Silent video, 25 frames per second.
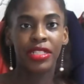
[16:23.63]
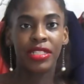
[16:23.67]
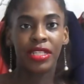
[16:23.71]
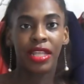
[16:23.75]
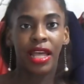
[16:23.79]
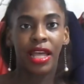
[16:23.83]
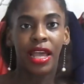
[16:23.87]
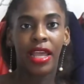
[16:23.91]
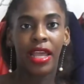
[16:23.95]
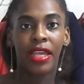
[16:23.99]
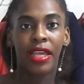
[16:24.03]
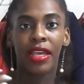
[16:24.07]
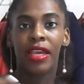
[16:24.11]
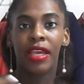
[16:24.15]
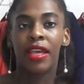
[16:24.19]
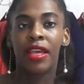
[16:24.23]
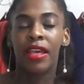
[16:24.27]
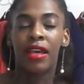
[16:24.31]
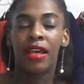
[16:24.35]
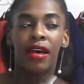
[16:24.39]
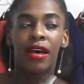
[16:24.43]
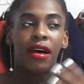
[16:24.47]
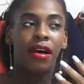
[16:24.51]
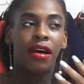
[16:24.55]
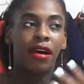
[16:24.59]
Like,
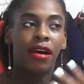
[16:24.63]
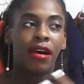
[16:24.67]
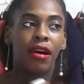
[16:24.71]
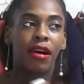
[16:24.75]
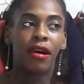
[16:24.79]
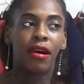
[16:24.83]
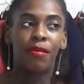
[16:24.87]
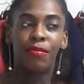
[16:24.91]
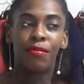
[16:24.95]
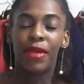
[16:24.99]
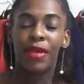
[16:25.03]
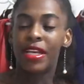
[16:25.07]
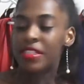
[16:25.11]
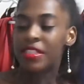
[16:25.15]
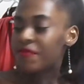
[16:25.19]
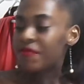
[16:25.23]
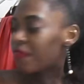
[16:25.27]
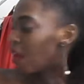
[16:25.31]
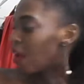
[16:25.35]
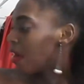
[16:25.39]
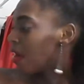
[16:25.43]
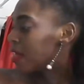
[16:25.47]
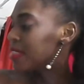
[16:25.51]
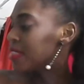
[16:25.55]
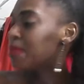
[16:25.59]
as
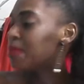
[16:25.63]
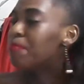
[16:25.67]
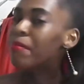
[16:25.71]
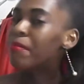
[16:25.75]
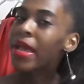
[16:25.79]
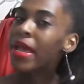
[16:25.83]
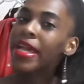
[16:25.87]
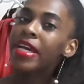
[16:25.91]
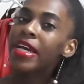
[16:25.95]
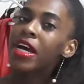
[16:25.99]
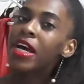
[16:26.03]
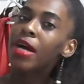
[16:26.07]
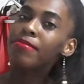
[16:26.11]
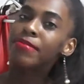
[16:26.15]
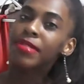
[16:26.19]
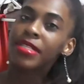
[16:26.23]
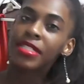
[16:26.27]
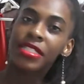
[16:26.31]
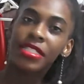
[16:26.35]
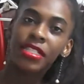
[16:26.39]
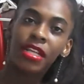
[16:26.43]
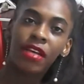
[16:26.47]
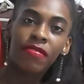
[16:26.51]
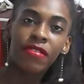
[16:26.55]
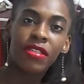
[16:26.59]
far as makeup, the
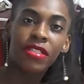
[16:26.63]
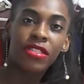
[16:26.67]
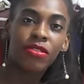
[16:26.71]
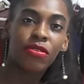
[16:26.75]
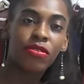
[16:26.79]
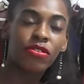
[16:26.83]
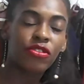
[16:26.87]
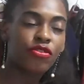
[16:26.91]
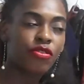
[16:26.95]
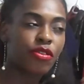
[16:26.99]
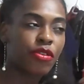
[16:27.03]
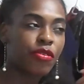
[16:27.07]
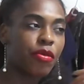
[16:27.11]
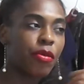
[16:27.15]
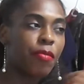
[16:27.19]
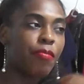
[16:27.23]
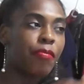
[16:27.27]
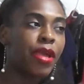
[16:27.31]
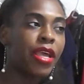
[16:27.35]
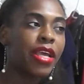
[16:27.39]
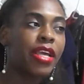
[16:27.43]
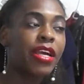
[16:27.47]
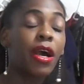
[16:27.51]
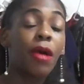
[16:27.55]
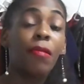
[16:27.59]
stuff that's on trend with
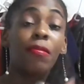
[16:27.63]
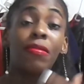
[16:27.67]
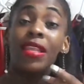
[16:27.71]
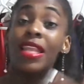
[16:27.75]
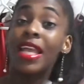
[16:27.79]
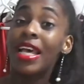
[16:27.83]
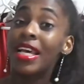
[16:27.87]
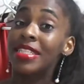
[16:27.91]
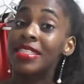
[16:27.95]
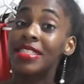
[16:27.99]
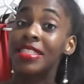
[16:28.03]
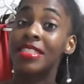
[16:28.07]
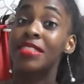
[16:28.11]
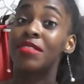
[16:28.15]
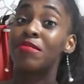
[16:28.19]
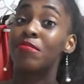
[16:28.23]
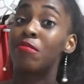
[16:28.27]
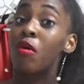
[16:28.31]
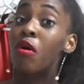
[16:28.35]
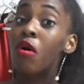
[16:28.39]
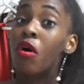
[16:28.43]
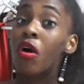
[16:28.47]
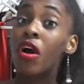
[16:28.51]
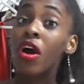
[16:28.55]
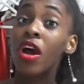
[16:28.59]
makeup, less is
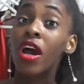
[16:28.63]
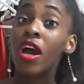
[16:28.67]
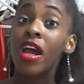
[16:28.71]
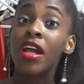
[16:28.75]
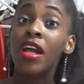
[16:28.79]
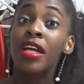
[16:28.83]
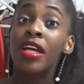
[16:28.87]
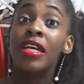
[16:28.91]
more.